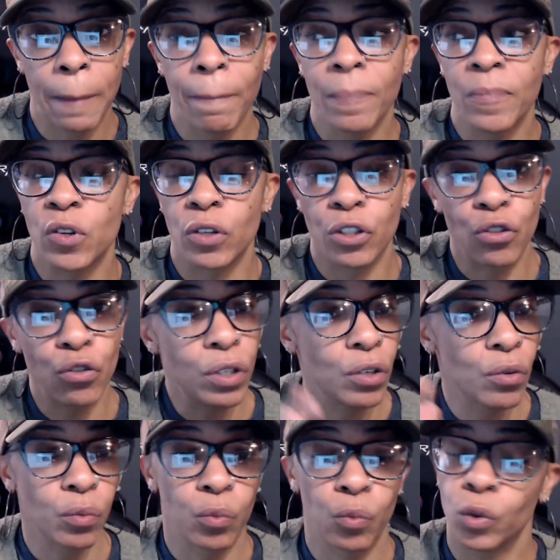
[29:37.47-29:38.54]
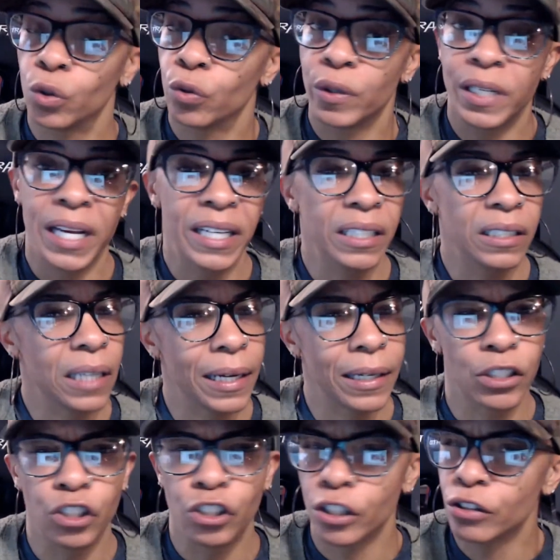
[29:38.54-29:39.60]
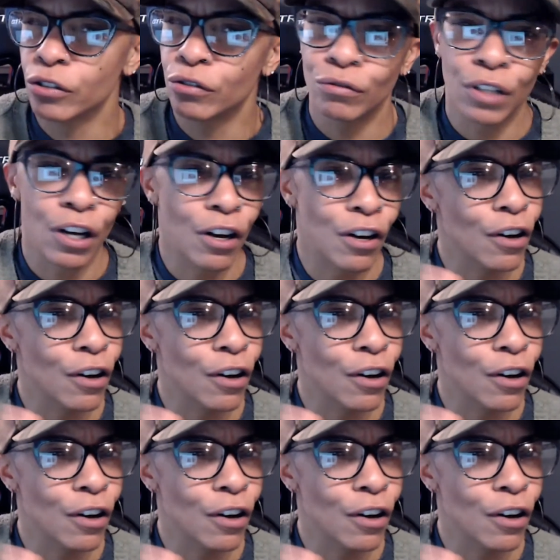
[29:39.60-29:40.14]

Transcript: so that you can create it's like a journal log,